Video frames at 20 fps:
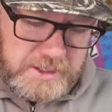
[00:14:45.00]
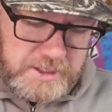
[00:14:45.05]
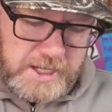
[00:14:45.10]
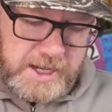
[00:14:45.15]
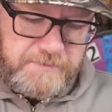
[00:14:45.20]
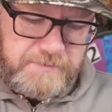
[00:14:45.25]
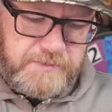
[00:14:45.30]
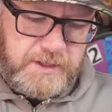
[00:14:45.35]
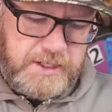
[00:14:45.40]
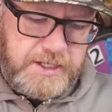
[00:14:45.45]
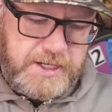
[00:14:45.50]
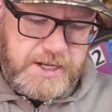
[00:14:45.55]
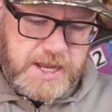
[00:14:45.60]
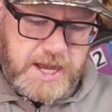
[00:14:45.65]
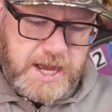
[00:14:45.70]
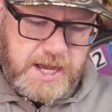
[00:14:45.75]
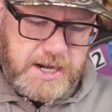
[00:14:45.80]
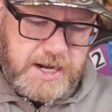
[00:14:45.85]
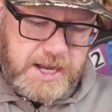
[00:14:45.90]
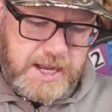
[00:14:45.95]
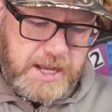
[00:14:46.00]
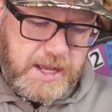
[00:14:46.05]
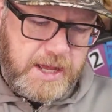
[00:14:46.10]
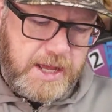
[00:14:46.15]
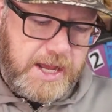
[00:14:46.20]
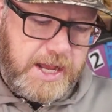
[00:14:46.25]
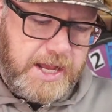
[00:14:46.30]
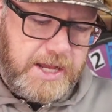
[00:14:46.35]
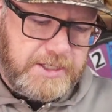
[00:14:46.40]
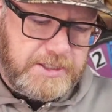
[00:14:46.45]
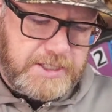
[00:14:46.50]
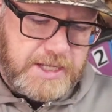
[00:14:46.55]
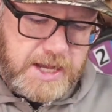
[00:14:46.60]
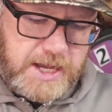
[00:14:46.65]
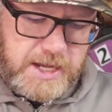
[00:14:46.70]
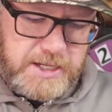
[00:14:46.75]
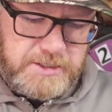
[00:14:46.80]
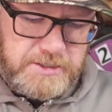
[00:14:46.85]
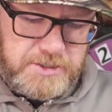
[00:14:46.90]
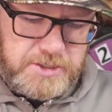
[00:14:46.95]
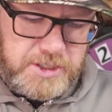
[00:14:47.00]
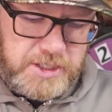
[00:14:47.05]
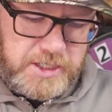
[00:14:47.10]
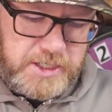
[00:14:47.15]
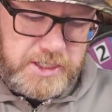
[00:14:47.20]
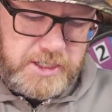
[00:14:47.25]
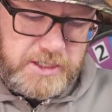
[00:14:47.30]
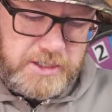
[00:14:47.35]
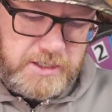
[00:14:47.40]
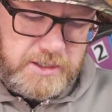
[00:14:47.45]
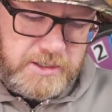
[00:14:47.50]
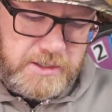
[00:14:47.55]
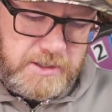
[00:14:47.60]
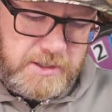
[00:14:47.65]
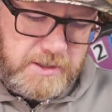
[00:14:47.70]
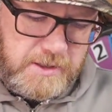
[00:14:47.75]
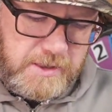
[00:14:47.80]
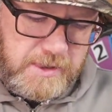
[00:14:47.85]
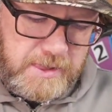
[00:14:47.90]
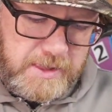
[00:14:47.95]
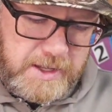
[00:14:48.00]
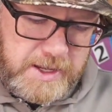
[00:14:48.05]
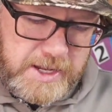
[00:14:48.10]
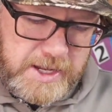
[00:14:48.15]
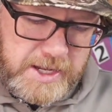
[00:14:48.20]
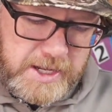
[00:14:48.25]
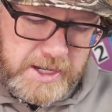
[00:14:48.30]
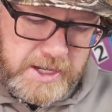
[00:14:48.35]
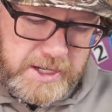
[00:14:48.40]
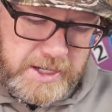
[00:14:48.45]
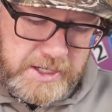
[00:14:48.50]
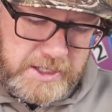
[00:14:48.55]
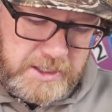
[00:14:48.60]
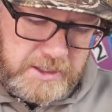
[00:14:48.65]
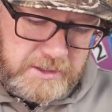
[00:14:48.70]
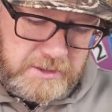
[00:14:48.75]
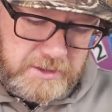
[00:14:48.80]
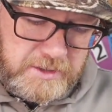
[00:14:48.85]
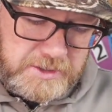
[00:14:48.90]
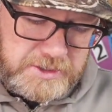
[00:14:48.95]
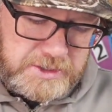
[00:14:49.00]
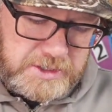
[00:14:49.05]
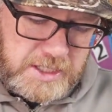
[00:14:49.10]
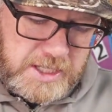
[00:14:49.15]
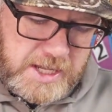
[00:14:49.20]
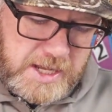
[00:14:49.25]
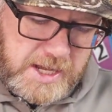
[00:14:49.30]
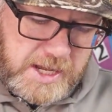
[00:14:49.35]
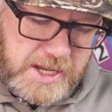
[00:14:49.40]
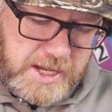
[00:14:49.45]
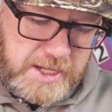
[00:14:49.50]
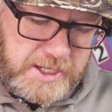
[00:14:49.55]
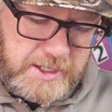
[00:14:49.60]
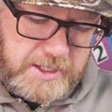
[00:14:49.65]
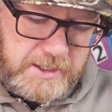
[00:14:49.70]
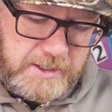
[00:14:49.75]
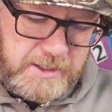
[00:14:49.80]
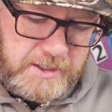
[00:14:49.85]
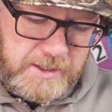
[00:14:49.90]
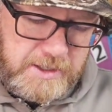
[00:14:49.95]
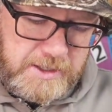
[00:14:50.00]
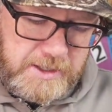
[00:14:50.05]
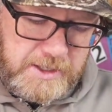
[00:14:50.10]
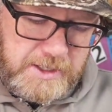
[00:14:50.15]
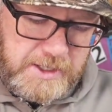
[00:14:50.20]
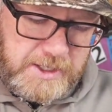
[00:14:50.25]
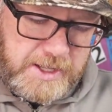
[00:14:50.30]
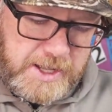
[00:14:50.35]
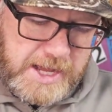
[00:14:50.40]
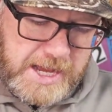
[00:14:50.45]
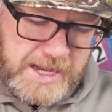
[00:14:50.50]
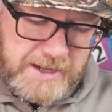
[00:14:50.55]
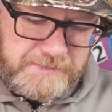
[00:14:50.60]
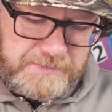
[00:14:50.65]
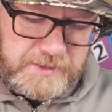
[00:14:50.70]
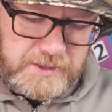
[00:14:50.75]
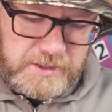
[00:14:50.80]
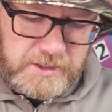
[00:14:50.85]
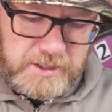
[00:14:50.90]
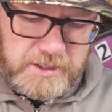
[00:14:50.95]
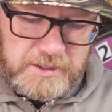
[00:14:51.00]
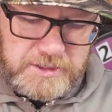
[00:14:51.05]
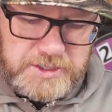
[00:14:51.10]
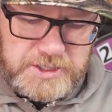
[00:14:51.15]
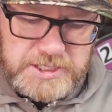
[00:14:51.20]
definitely not a hand tied jig. And it looks like after